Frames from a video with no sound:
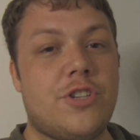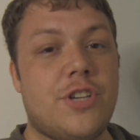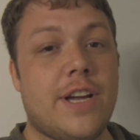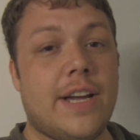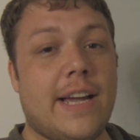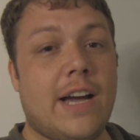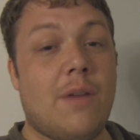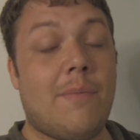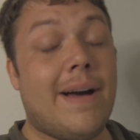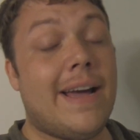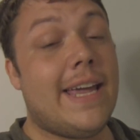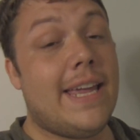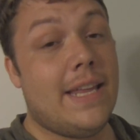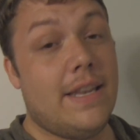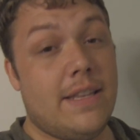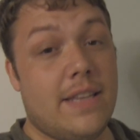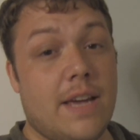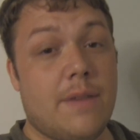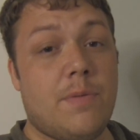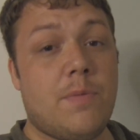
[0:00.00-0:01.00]
check out my
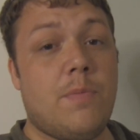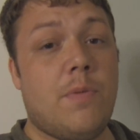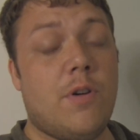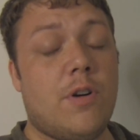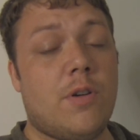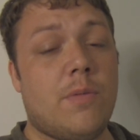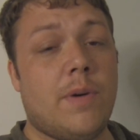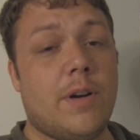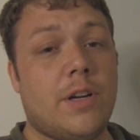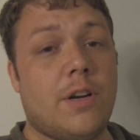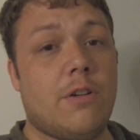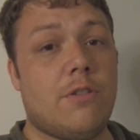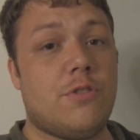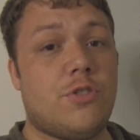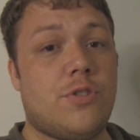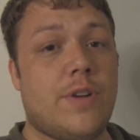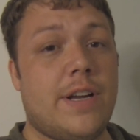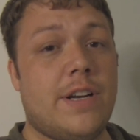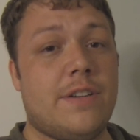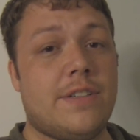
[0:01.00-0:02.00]
in-depth Pokemon Go
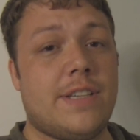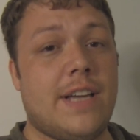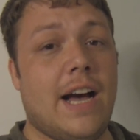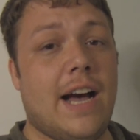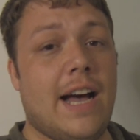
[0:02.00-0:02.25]
Trainer's